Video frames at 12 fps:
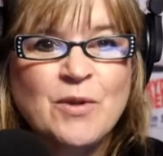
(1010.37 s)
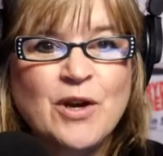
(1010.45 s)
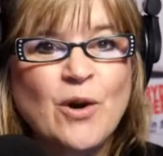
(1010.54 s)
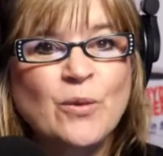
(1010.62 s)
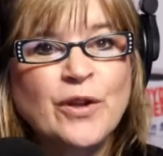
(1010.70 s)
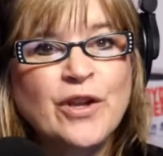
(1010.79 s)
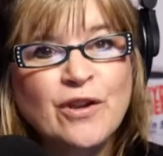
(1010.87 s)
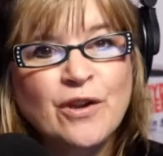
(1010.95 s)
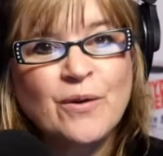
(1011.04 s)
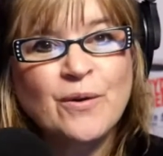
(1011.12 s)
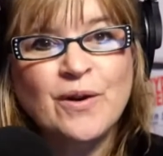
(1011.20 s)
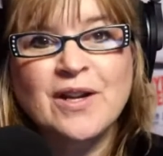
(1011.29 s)
only
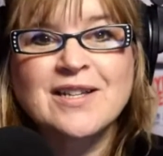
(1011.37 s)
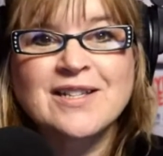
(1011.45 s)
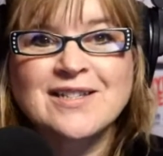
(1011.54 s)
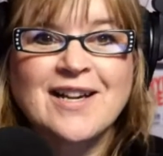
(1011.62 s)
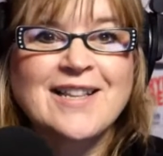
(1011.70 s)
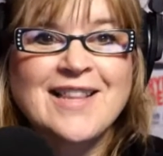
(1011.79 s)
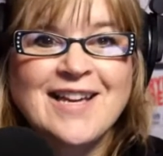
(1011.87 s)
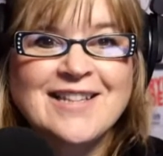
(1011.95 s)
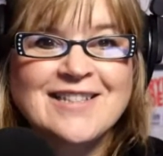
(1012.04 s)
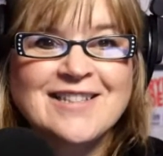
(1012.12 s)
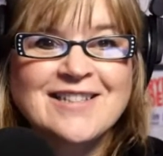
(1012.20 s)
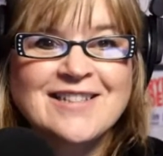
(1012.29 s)
you can decide that.
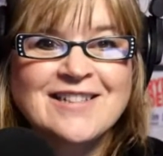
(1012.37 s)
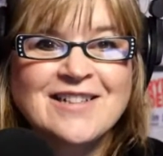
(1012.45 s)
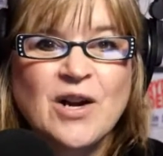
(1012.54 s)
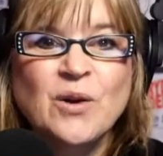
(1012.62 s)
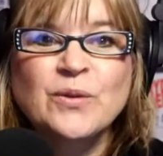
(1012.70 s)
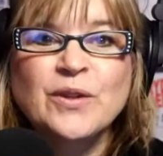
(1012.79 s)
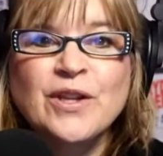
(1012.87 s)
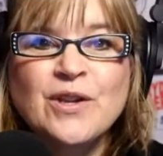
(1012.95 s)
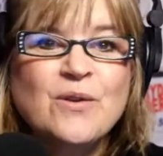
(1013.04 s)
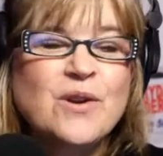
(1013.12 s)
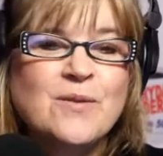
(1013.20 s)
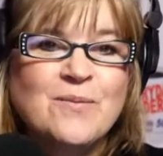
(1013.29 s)
Only you
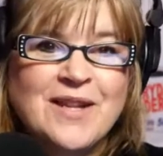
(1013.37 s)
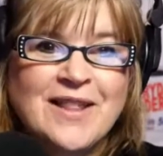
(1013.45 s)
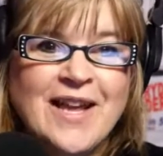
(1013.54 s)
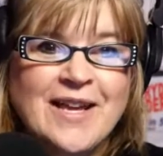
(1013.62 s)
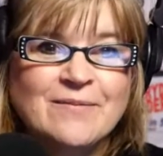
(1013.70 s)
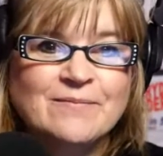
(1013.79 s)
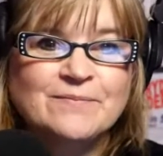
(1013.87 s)
can be led.